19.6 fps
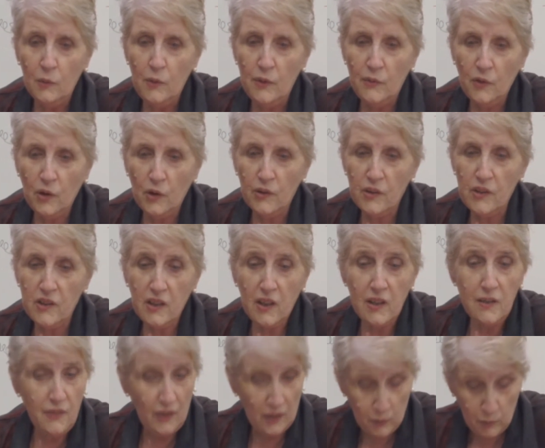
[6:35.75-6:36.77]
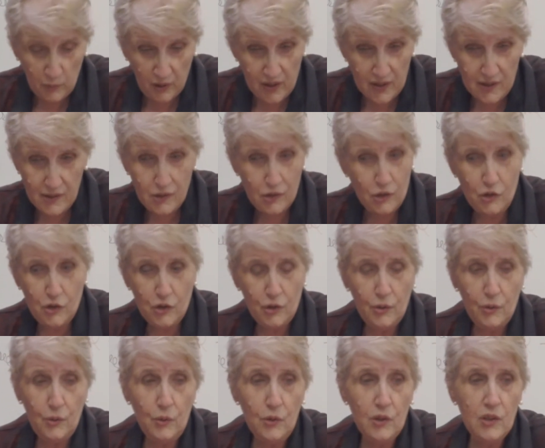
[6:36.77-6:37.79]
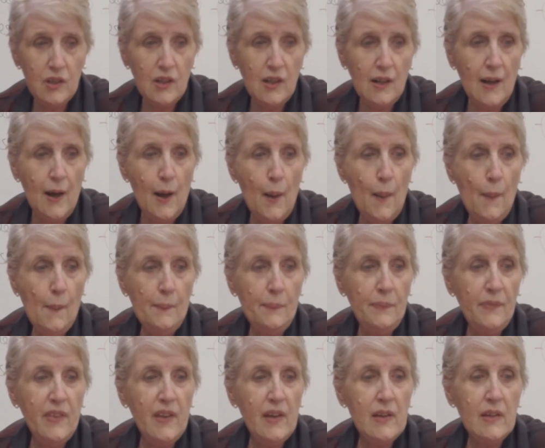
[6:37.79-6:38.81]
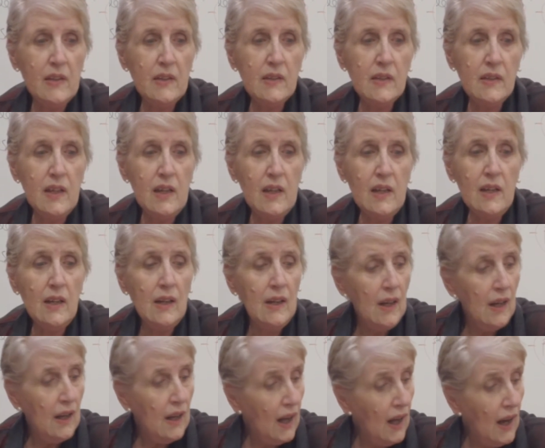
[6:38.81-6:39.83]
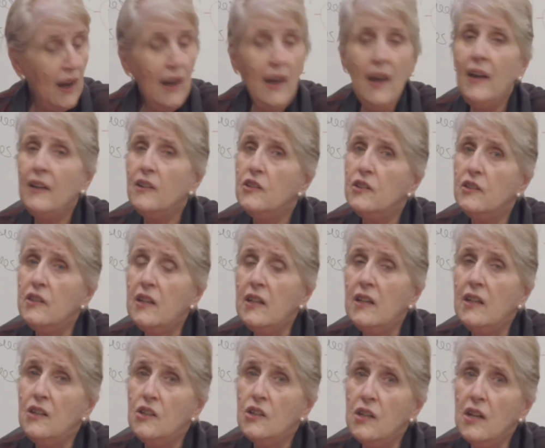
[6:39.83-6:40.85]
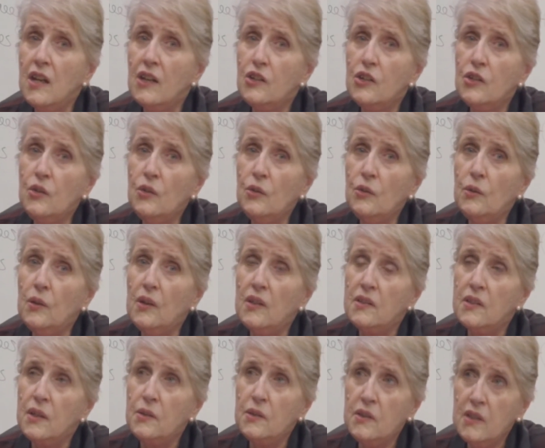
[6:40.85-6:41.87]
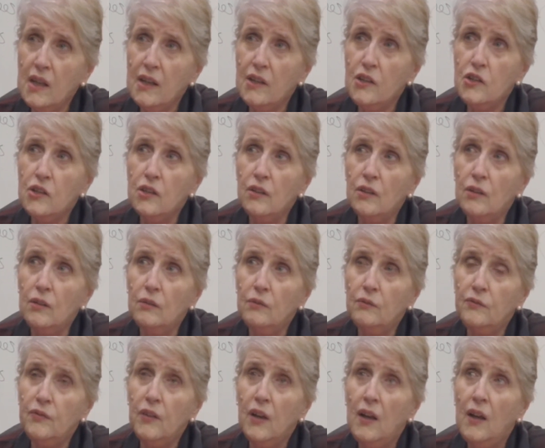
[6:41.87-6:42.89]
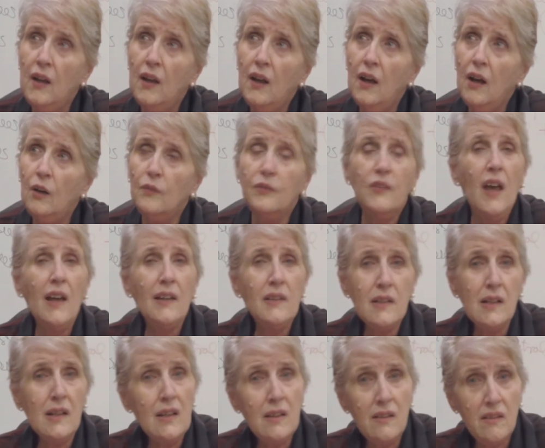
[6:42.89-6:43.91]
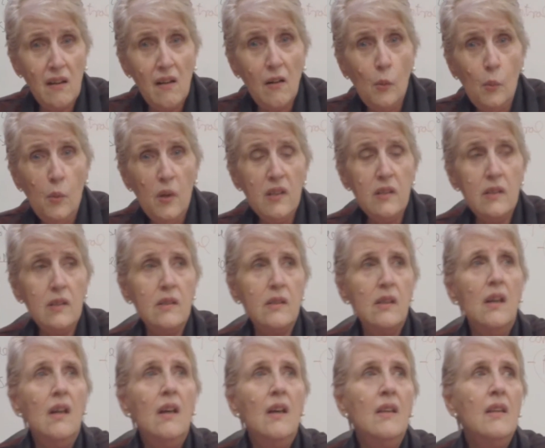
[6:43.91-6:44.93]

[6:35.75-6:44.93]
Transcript: We've got the Dave Ellman Institute. There's the IACT, the International Association of Counselling Therapists.